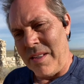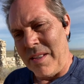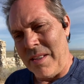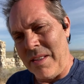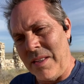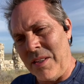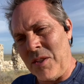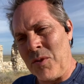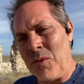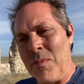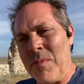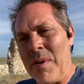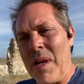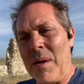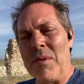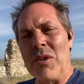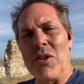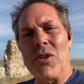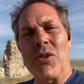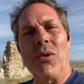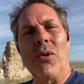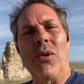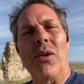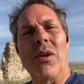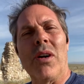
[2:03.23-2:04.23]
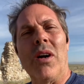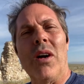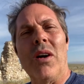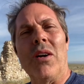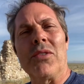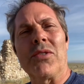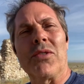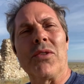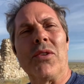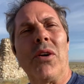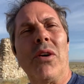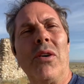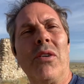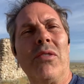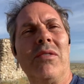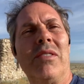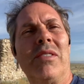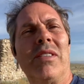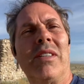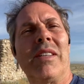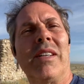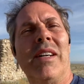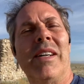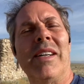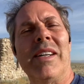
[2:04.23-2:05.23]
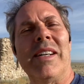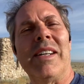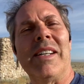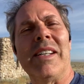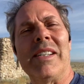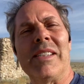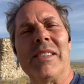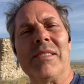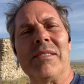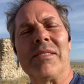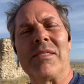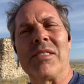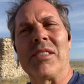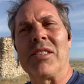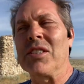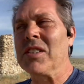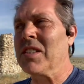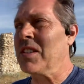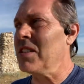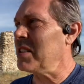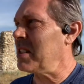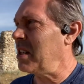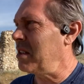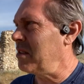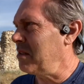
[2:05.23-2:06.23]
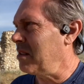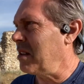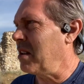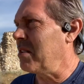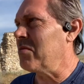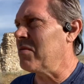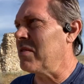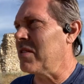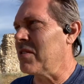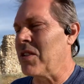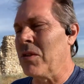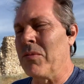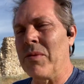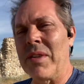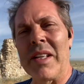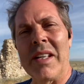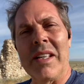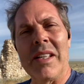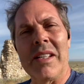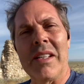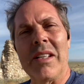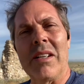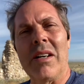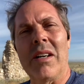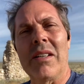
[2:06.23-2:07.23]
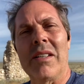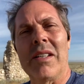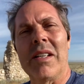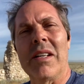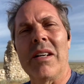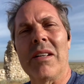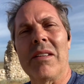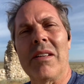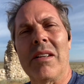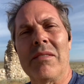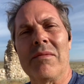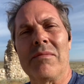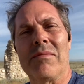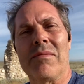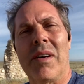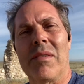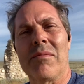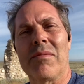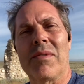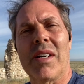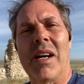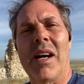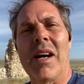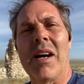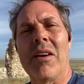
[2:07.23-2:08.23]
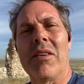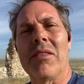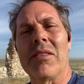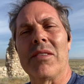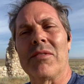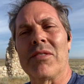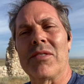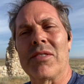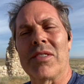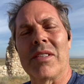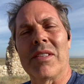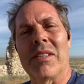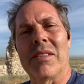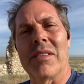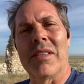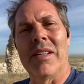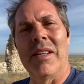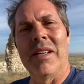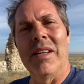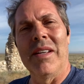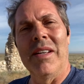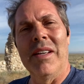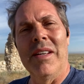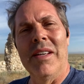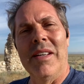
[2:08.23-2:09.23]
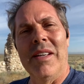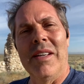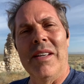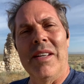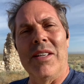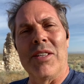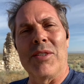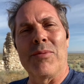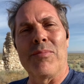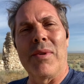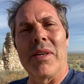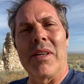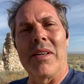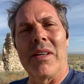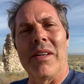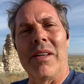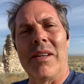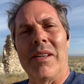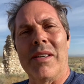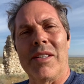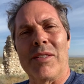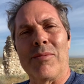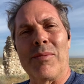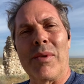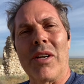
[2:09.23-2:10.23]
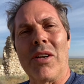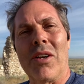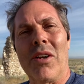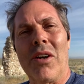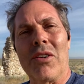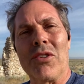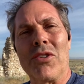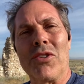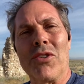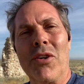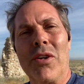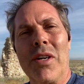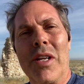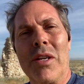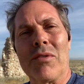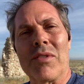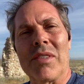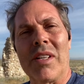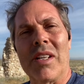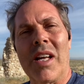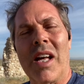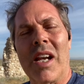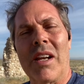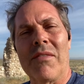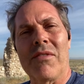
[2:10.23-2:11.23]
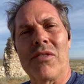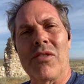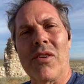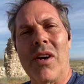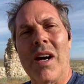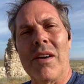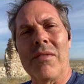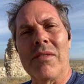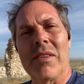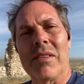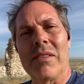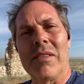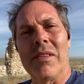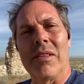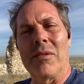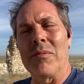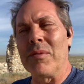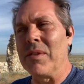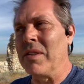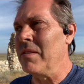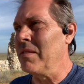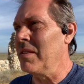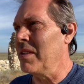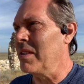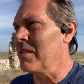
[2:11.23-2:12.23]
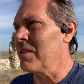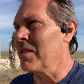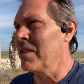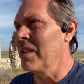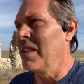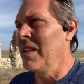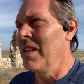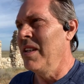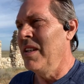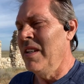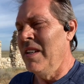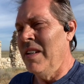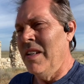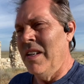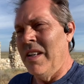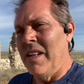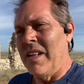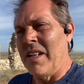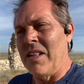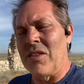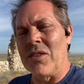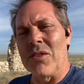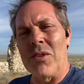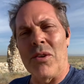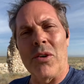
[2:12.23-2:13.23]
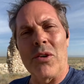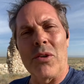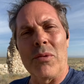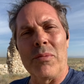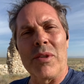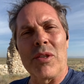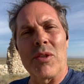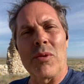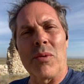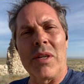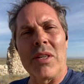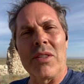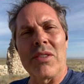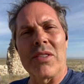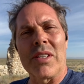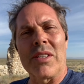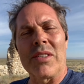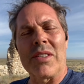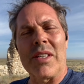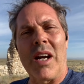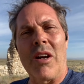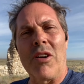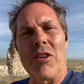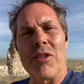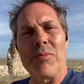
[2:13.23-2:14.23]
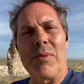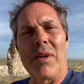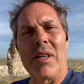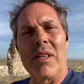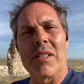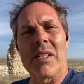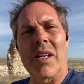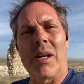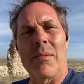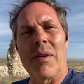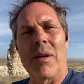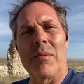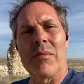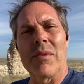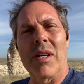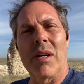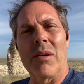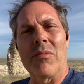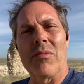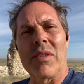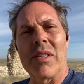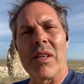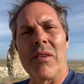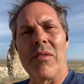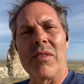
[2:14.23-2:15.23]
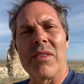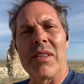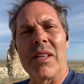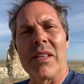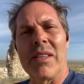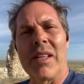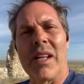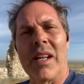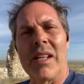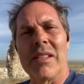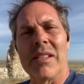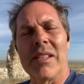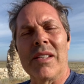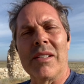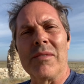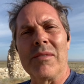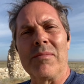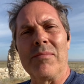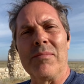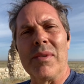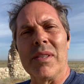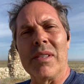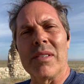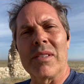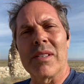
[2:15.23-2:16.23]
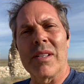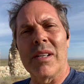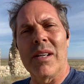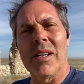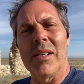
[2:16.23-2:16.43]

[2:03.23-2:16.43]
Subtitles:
this one may be short also, just because I still want to get it on in. I'm tired. It's been a long journey. It was a lot of driving, and we in total be 26 hours by the time I'm done with everything that I did, but